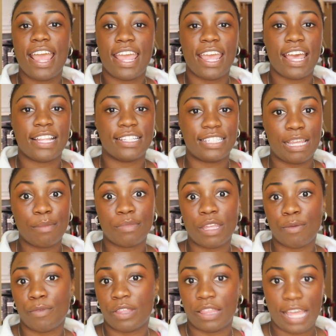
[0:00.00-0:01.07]
And same
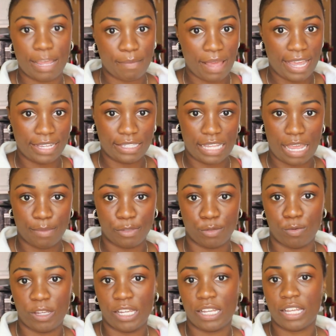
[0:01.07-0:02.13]
thing with like my
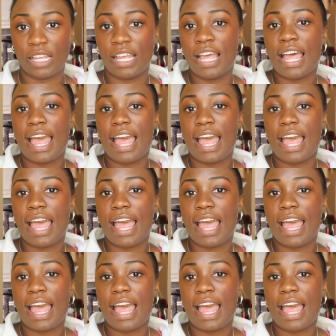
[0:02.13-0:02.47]
exams week.